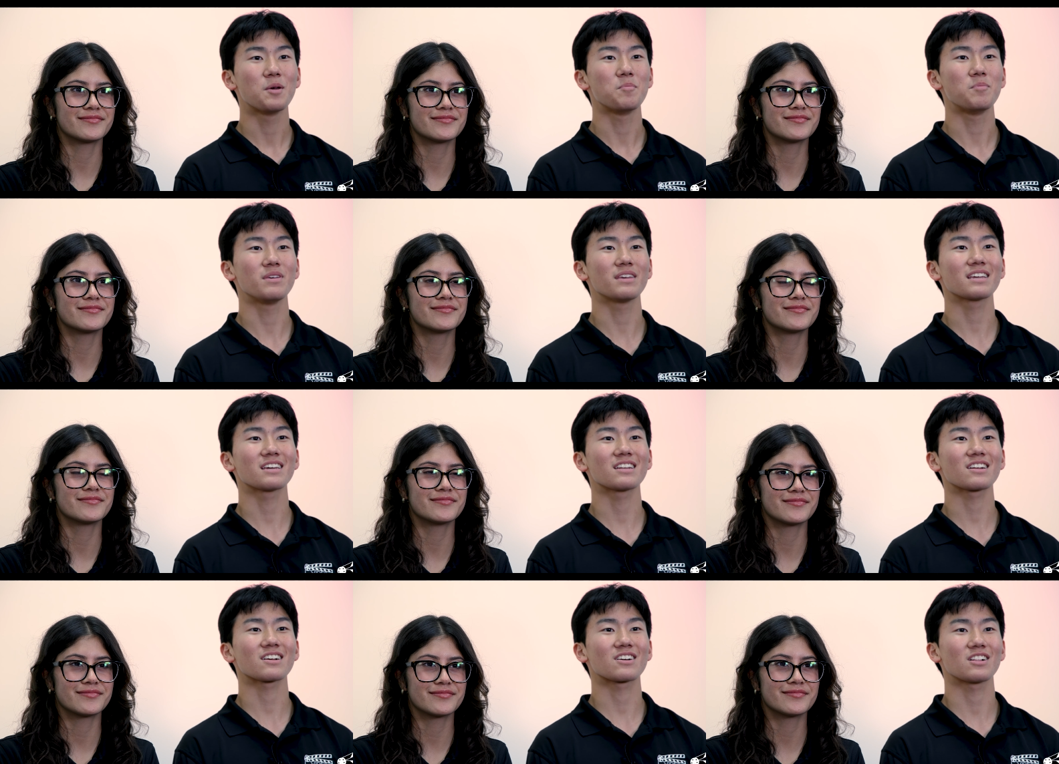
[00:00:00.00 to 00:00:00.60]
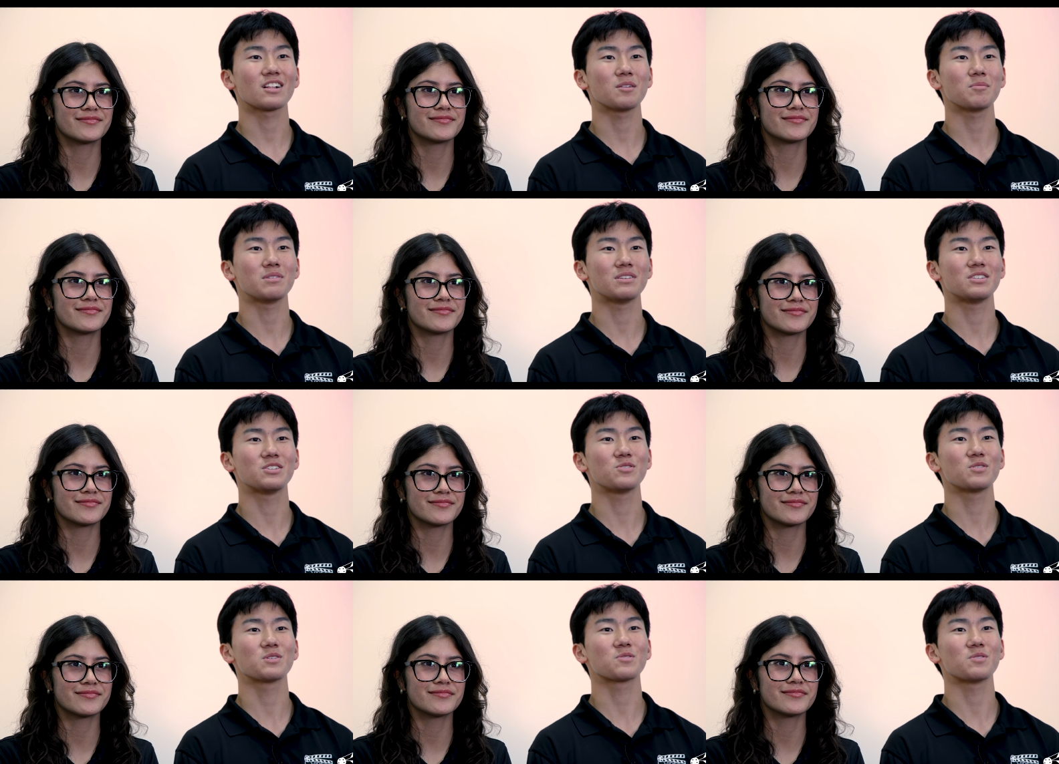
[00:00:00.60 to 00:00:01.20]
Speaker 1: Being in a club and
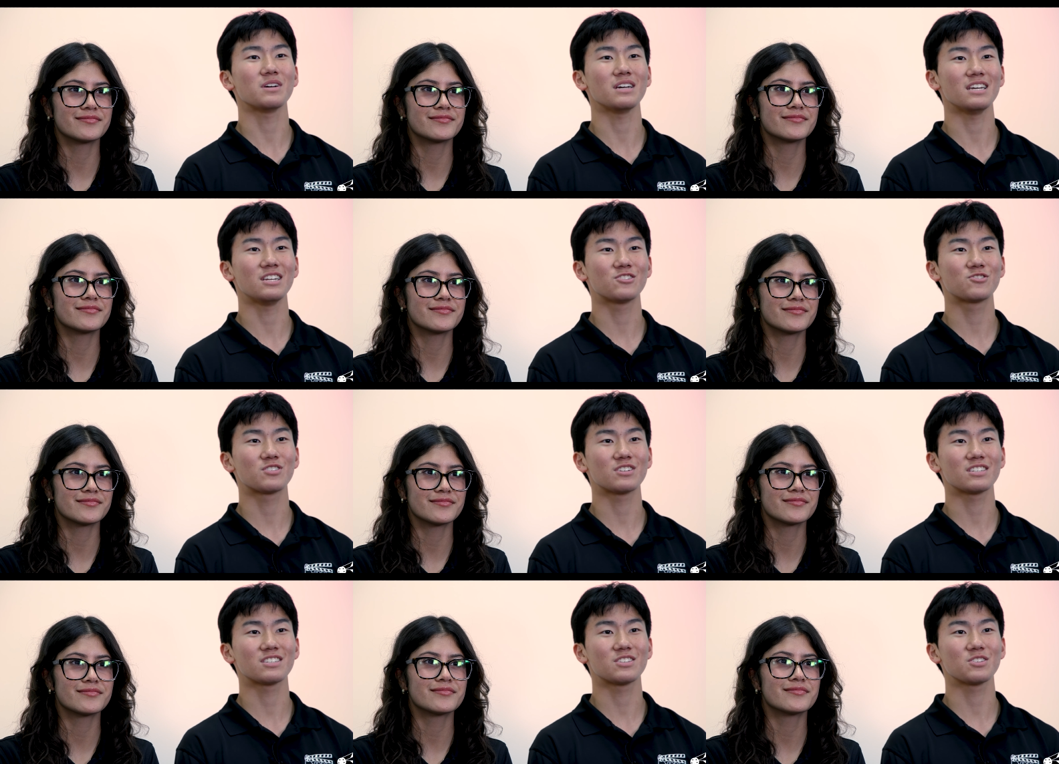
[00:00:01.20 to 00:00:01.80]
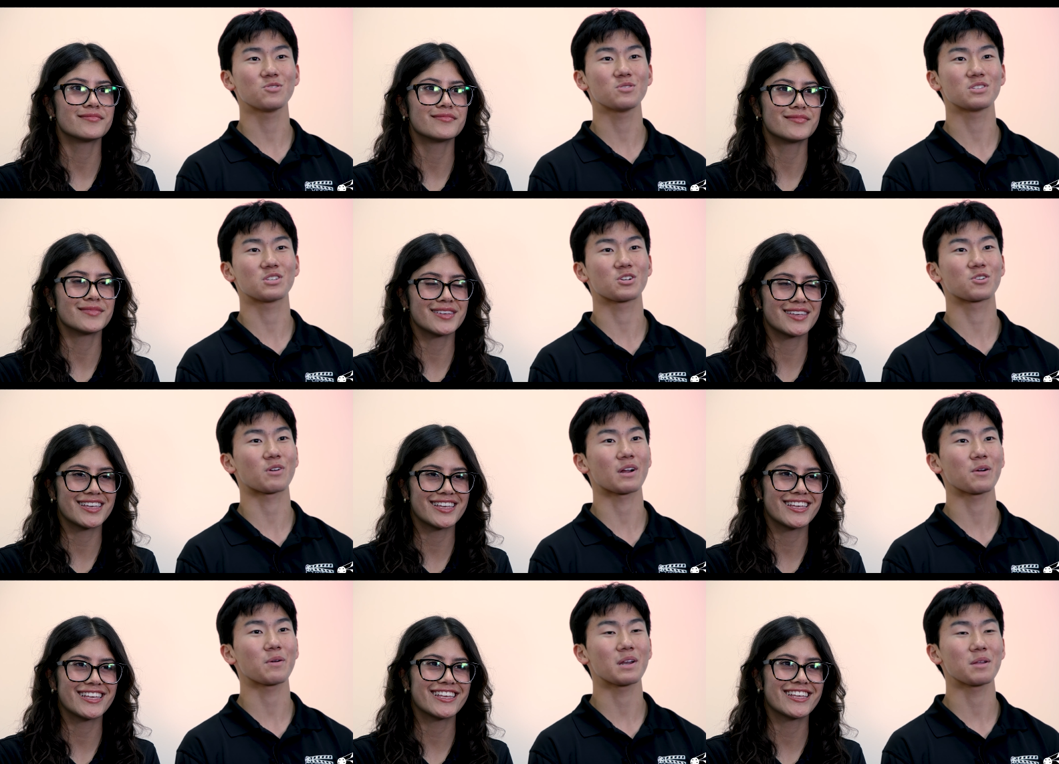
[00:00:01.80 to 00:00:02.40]
doing what interests you is a
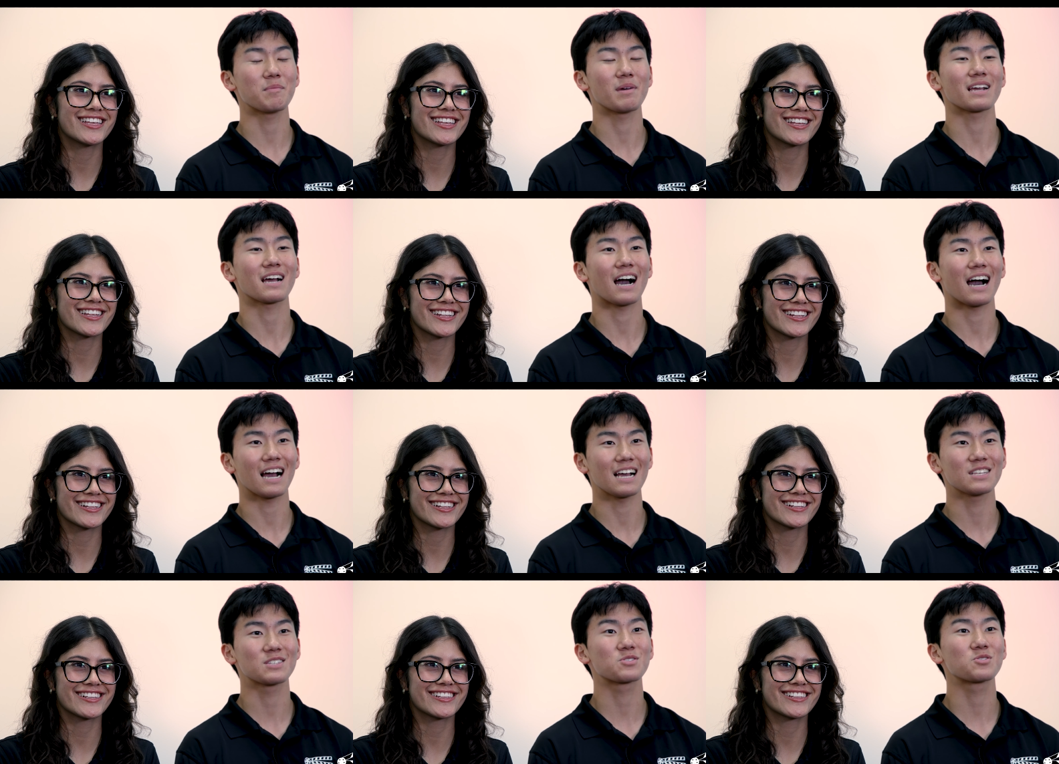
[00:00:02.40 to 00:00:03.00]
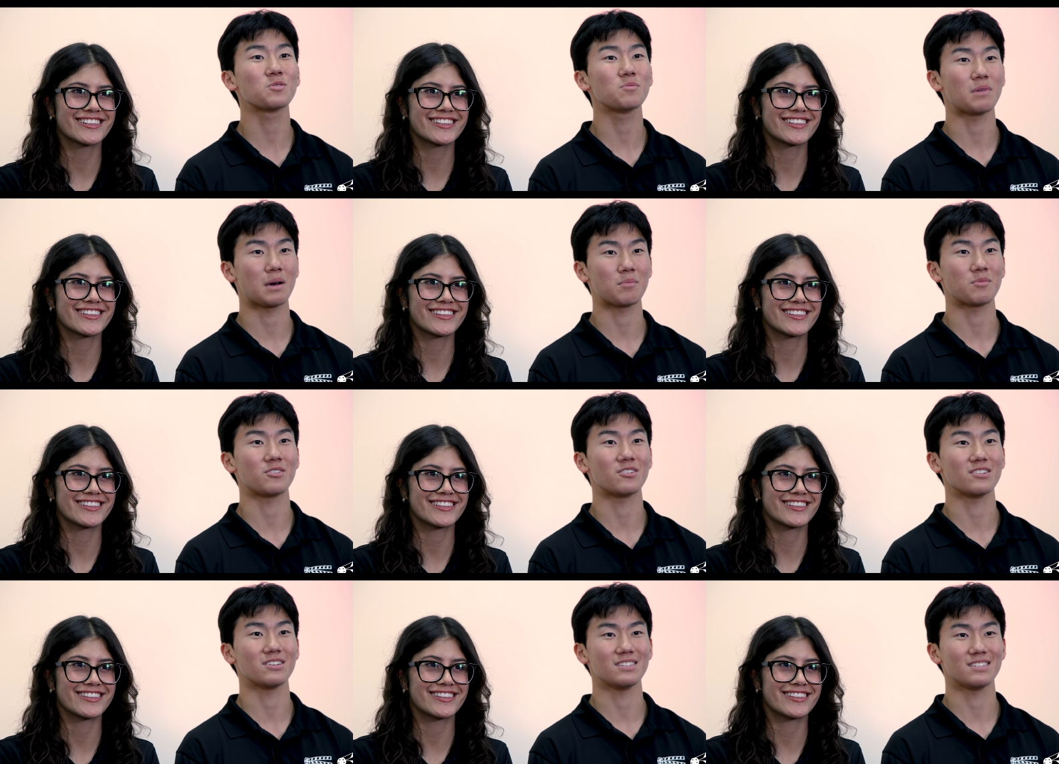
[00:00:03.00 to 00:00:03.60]
great way to make high school
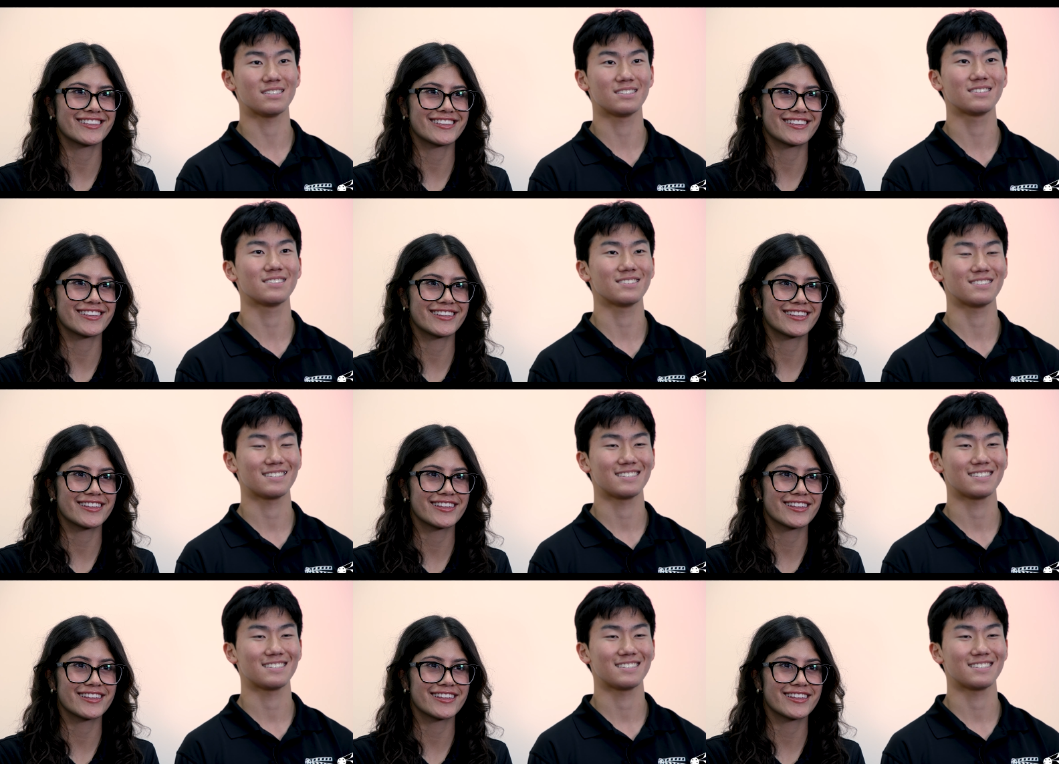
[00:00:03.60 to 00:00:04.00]
memories.